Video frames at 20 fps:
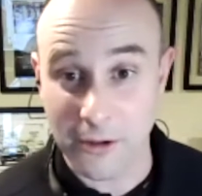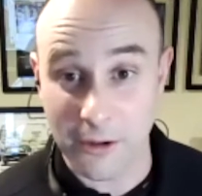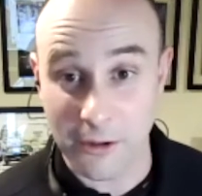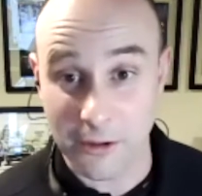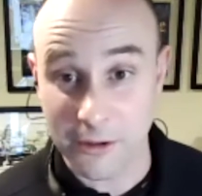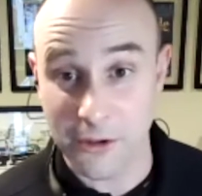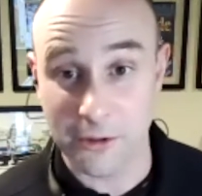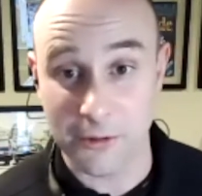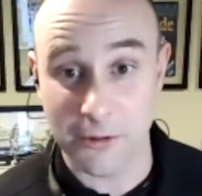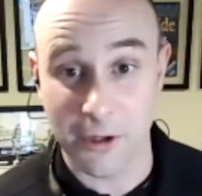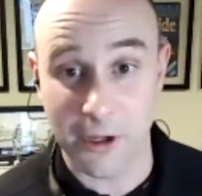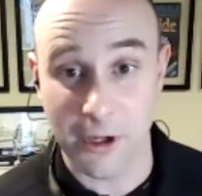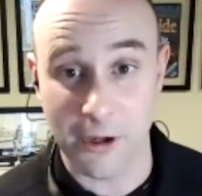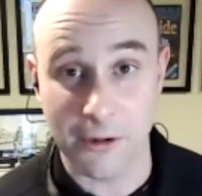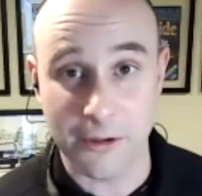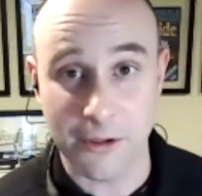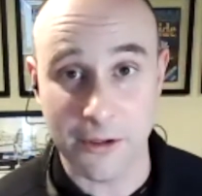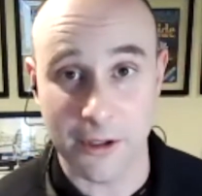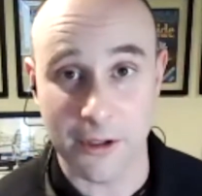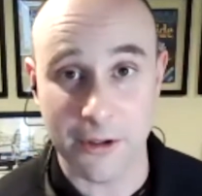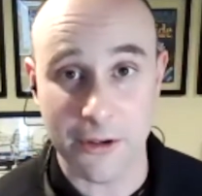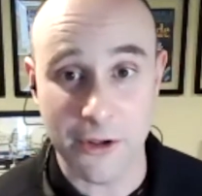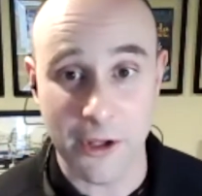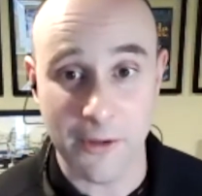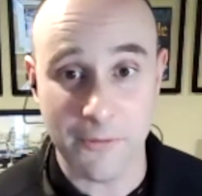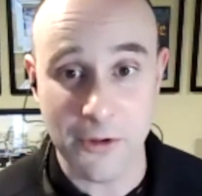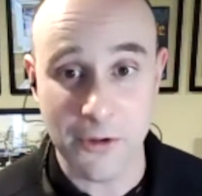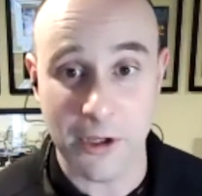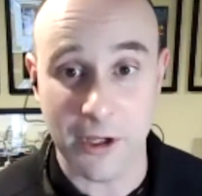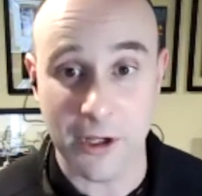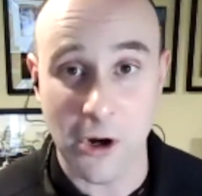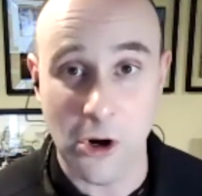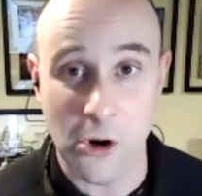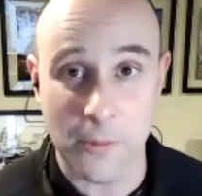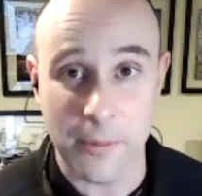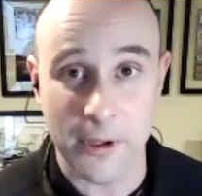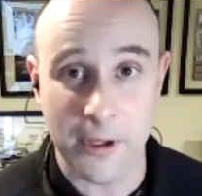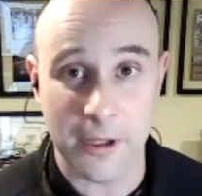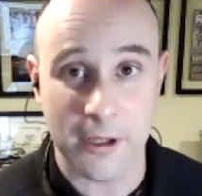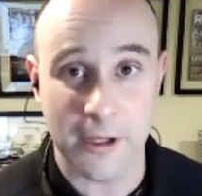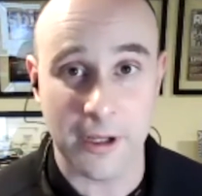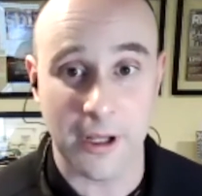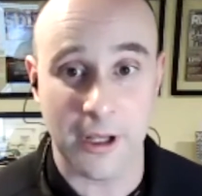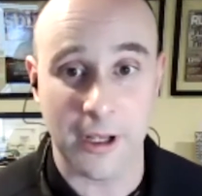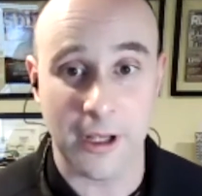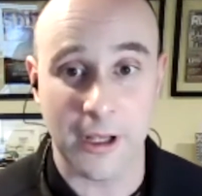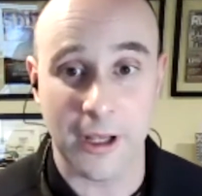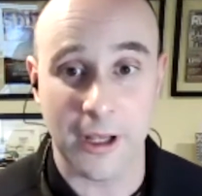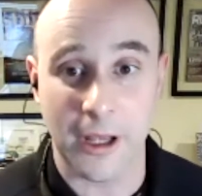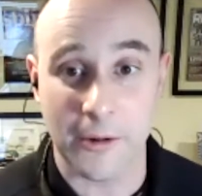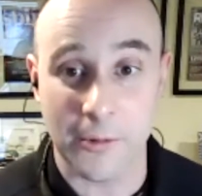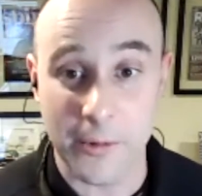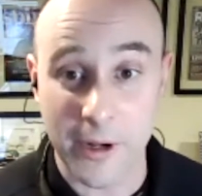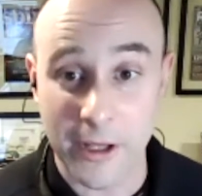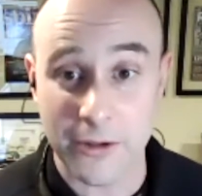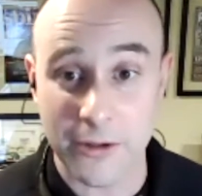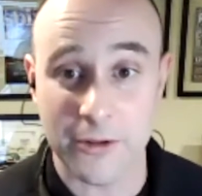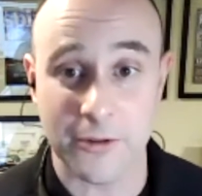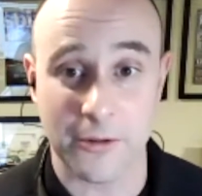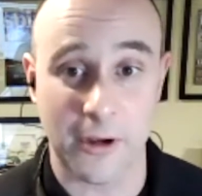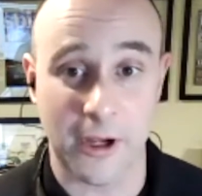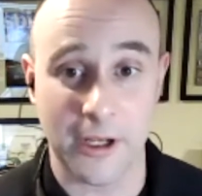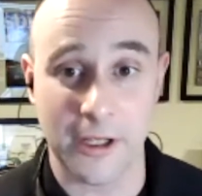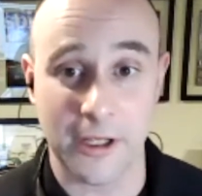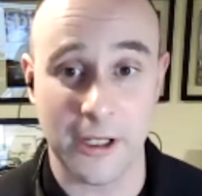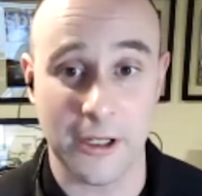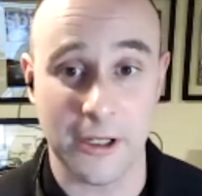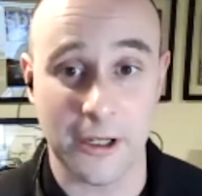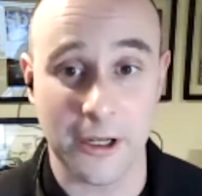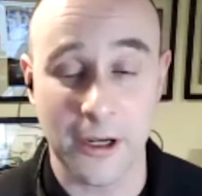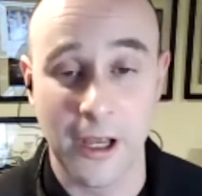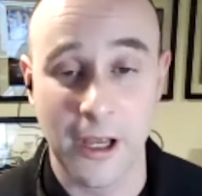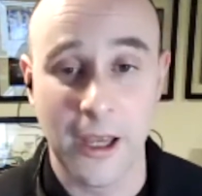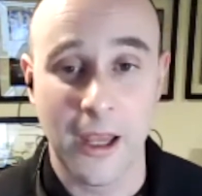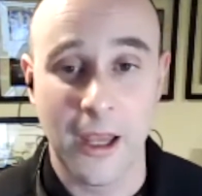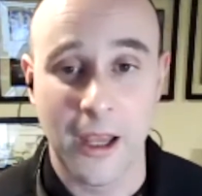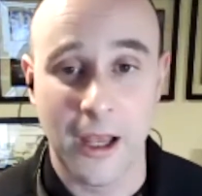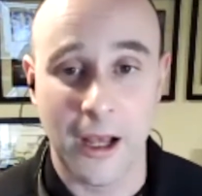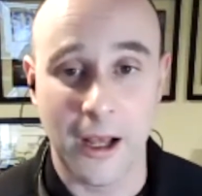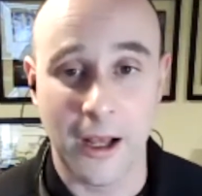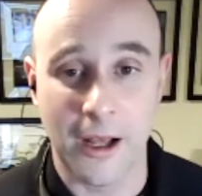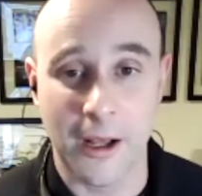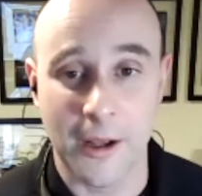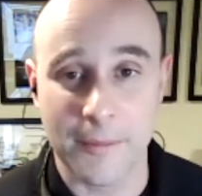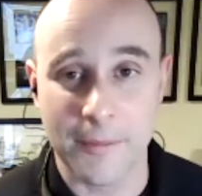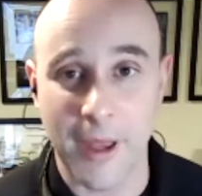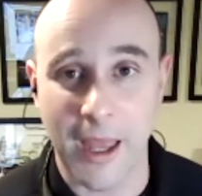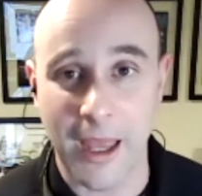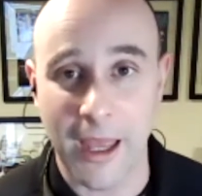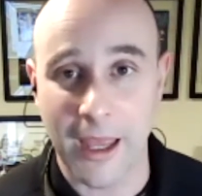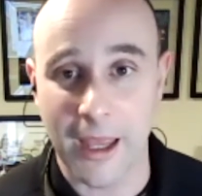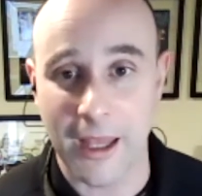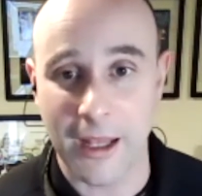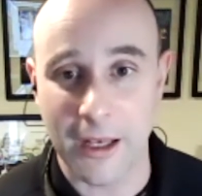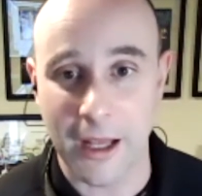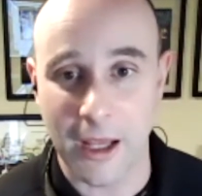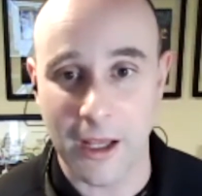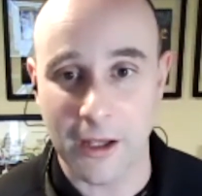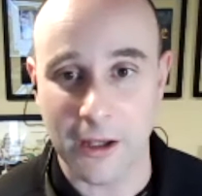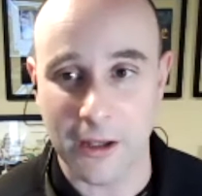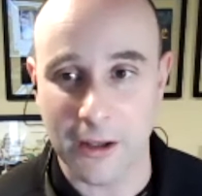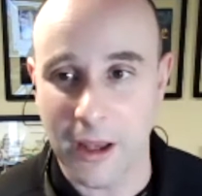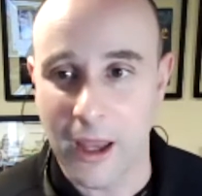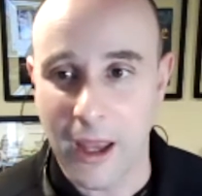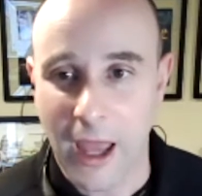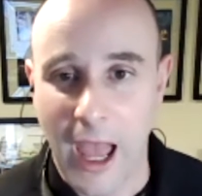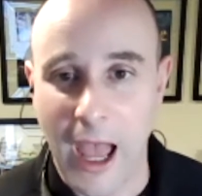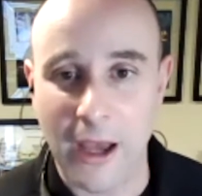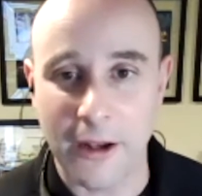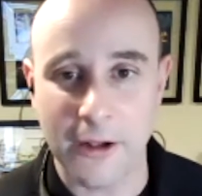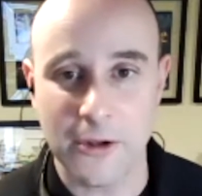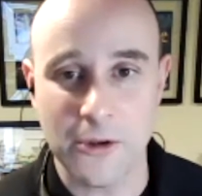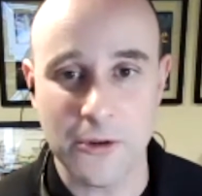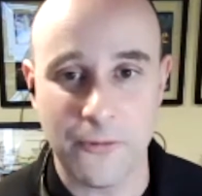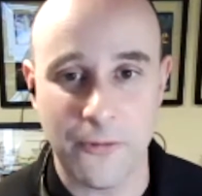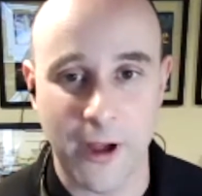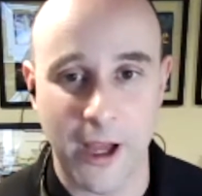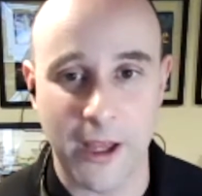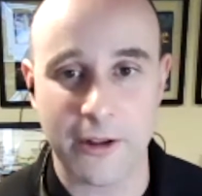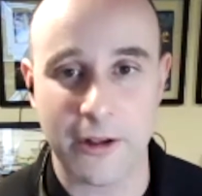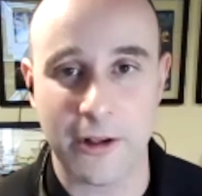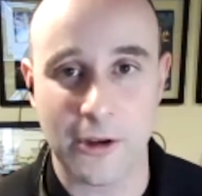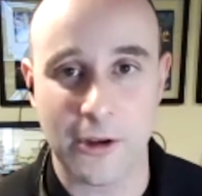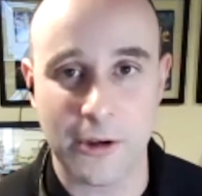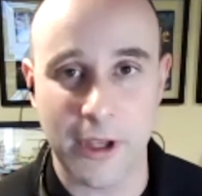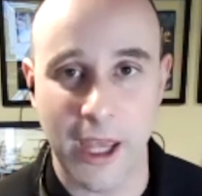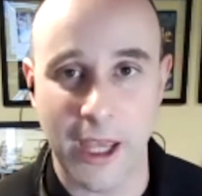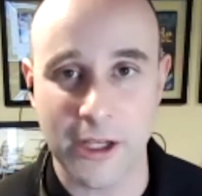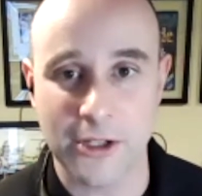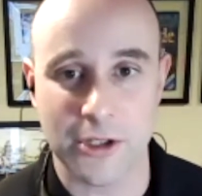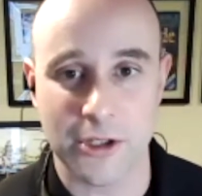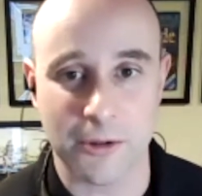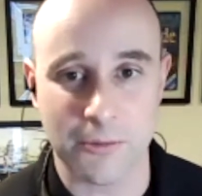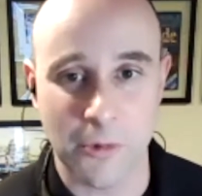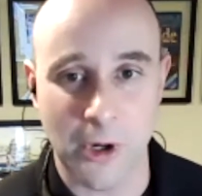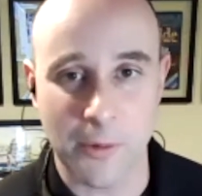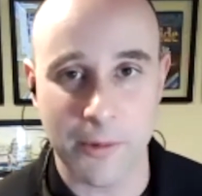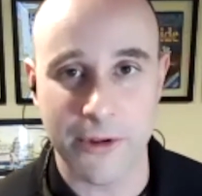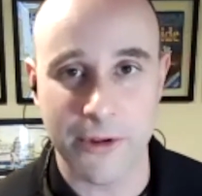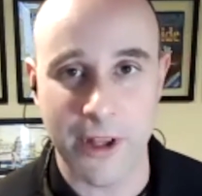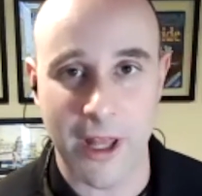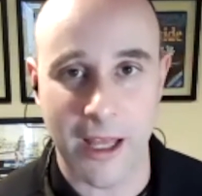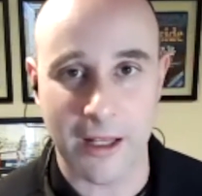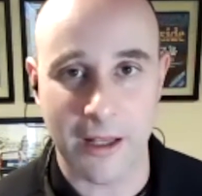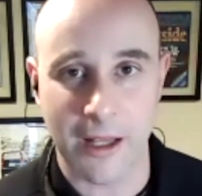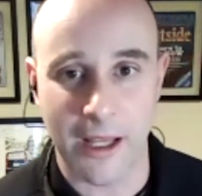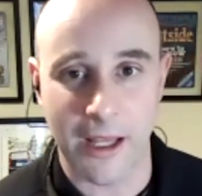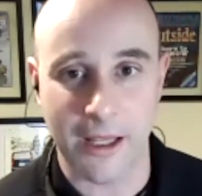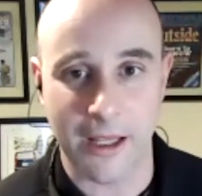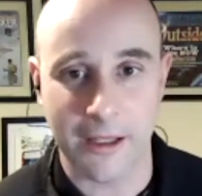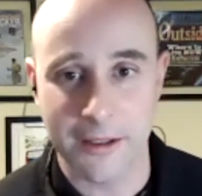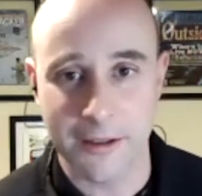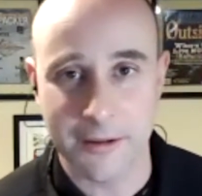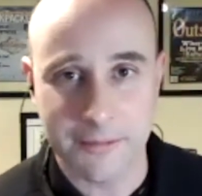or two ago to see if you could open a restaurant here. And how did you find the location? What was that like?